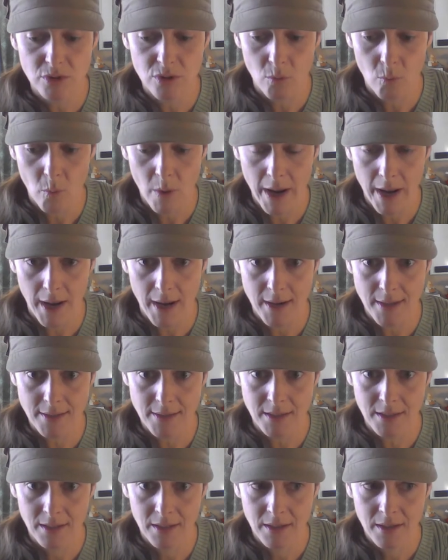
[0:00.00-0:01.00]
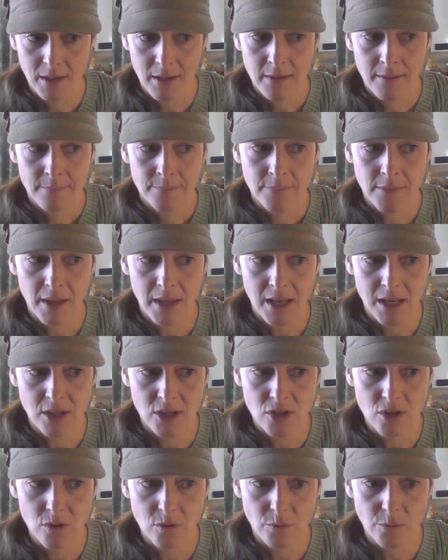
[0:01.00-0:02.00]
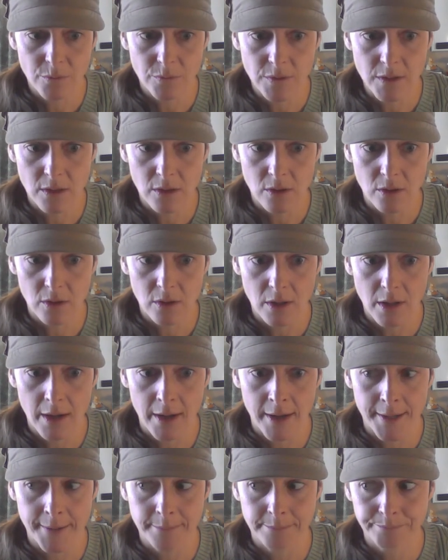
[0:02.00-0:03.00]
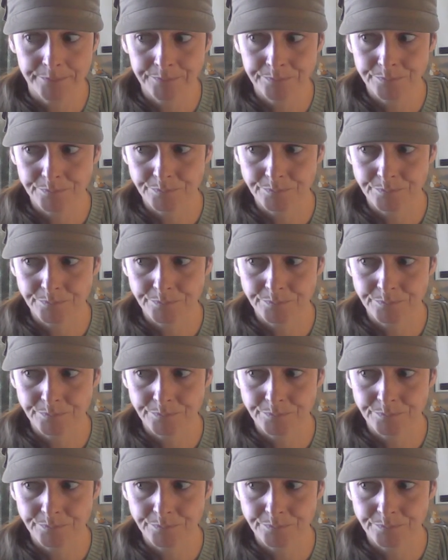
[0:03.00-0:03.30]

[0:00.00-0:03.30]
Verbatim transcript: the weight and you feel um,